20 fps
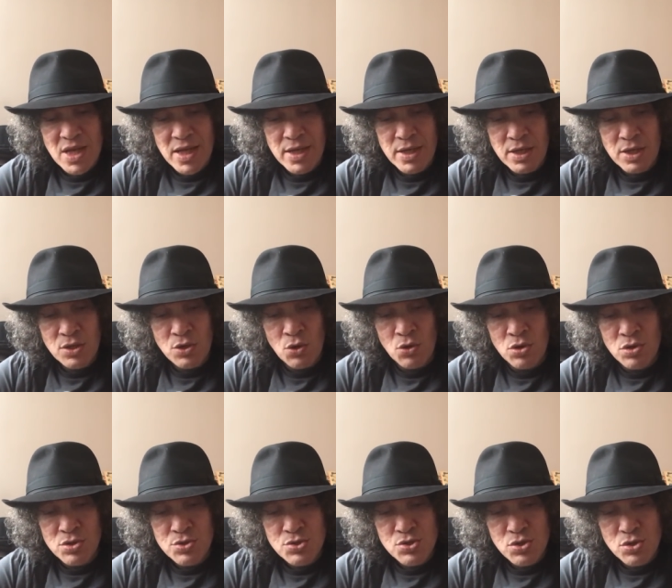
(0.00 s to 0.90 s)
he can
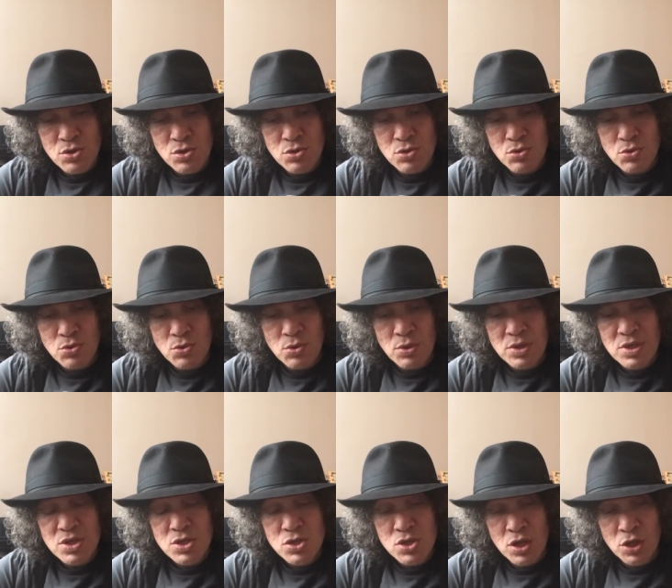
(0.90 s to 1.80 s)
also
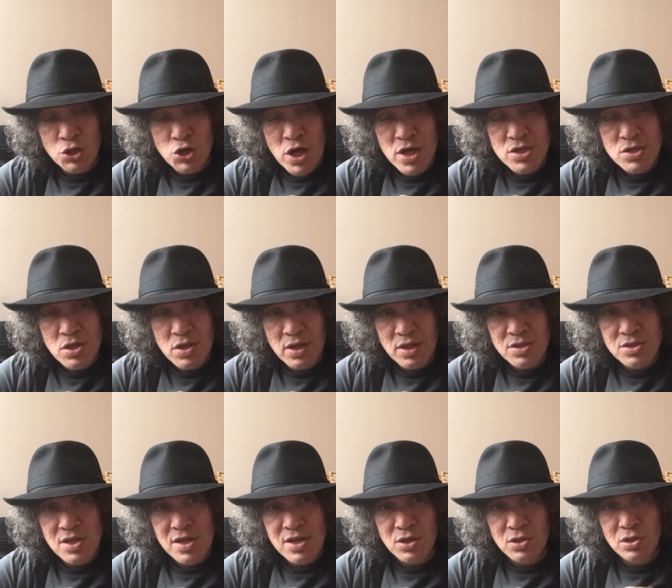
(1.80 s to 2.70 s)
suggest
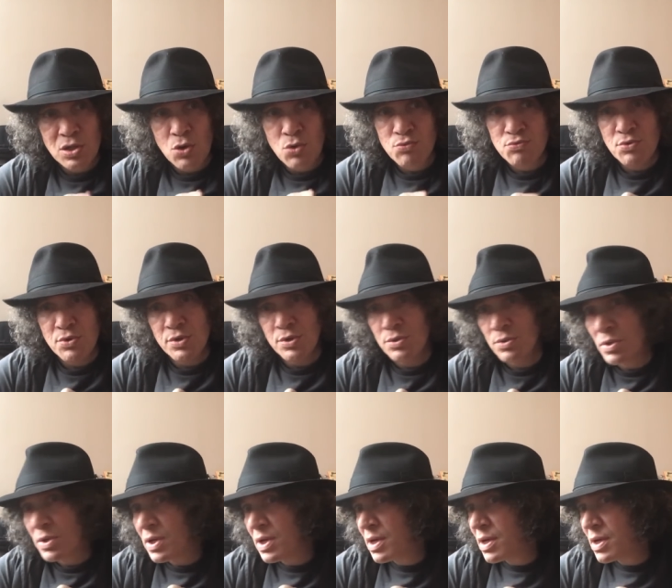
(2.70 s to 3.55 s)
things that are low for you.